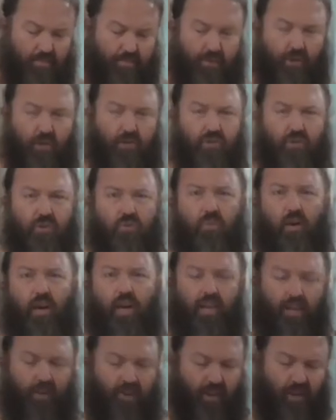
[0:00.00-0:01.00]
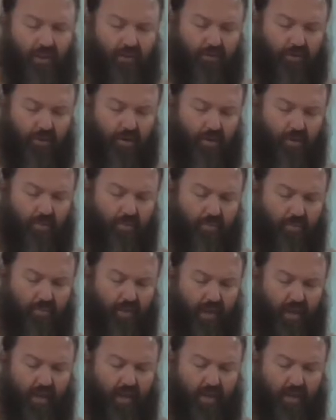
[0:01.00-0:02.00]
broke away
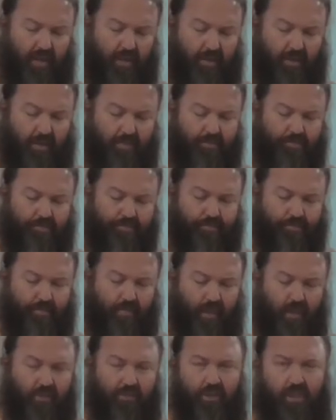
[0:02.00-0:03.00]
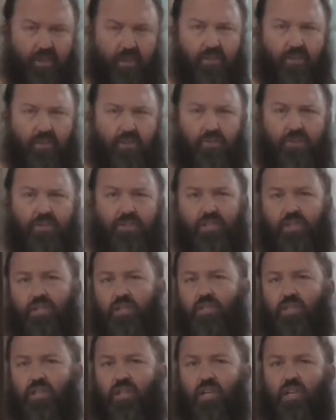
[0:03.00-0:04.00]
from the
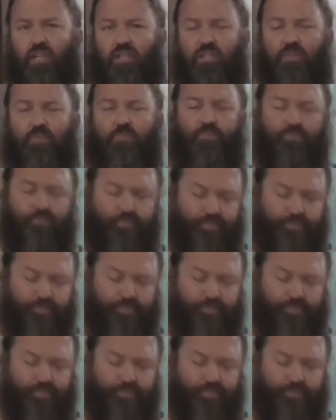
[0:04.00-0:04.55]
Christian Church